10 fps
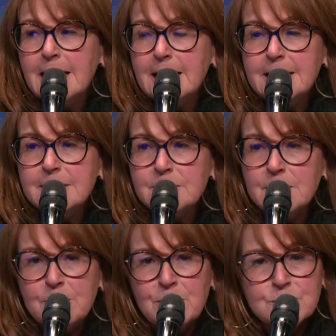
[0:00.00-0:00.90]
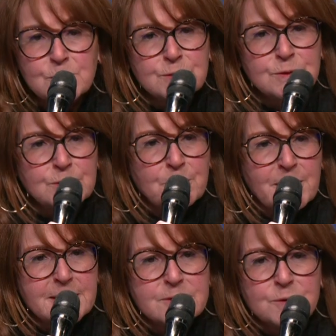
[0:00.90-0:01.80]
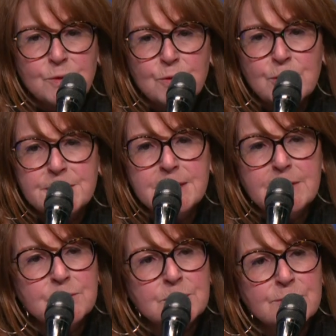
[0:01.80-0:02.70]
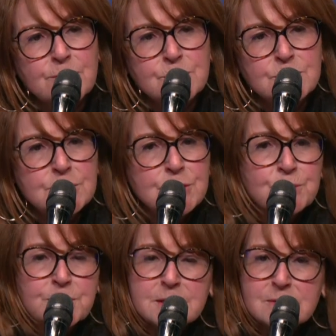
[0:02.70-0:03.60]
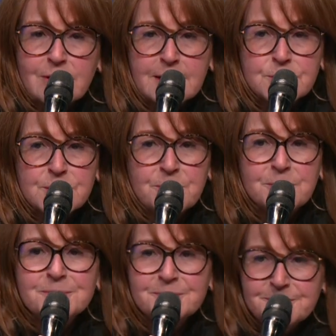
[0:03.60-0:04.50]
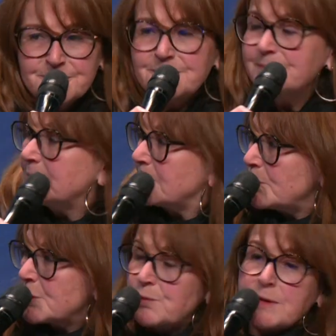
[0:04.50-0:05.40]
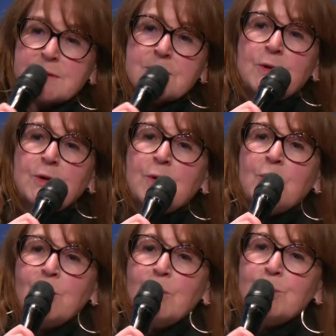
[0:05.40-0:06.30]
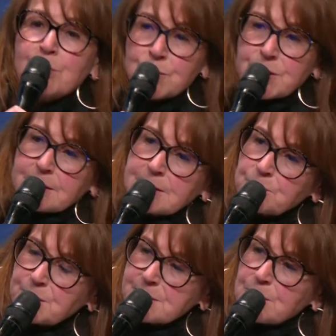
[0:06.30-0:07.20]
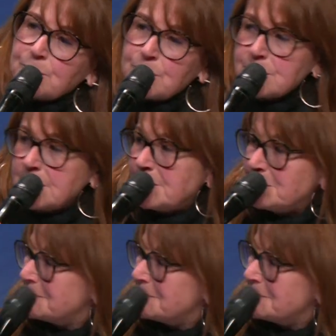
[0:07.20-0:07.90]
And I was also the past co-coordinator of the DigiTwins flagship, which was a project. It was not funded.